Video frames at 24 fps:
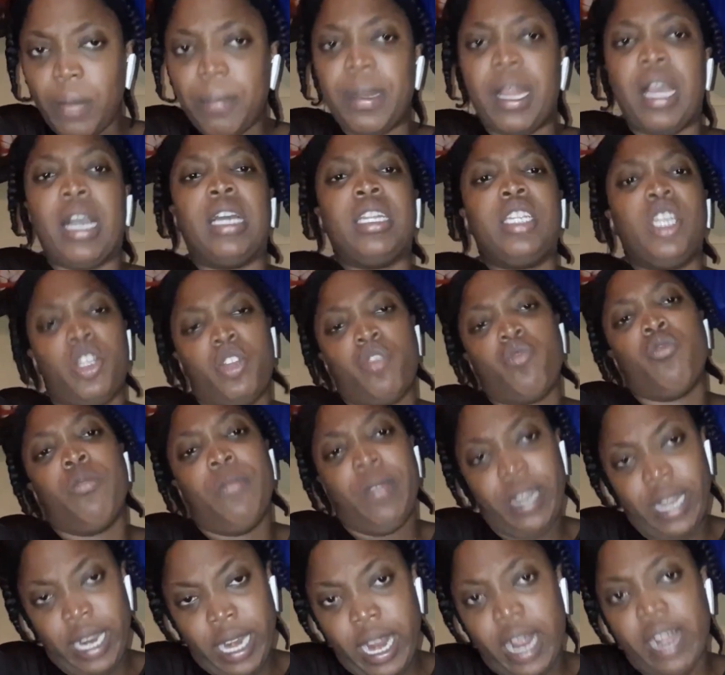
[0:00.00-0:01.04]
Never tell no one,
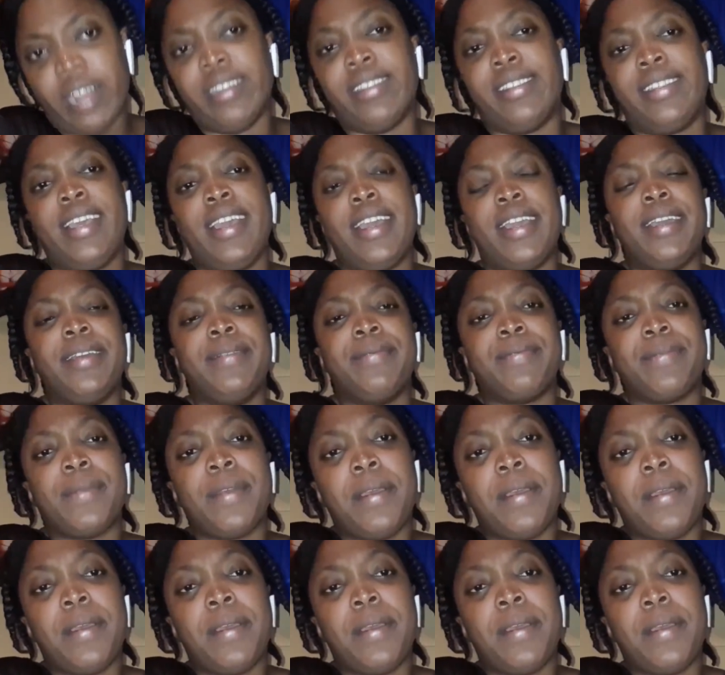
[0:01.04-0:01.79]
I tell her I say.